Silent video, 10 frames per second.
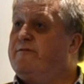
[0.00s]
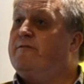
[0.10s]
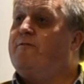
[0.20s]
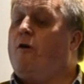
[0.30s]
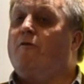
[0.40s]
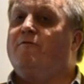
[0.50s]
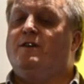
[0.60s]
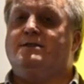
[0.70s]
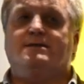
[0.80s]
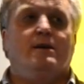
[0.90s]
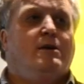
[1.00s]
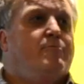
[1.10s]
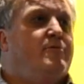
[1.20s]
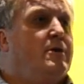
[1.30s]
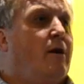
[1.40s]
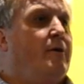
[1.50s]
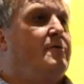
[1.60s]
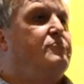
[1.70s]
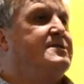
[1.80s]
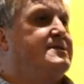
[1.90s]
evolved this. We rely on
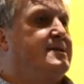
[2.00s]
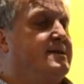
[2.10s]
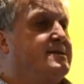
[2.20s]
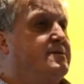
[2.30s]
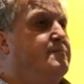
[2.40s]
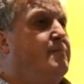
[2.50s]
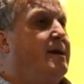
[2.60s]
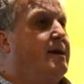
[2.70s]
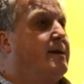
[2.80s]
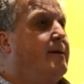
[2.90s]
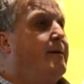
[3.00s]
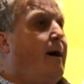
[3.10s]
heuristics to make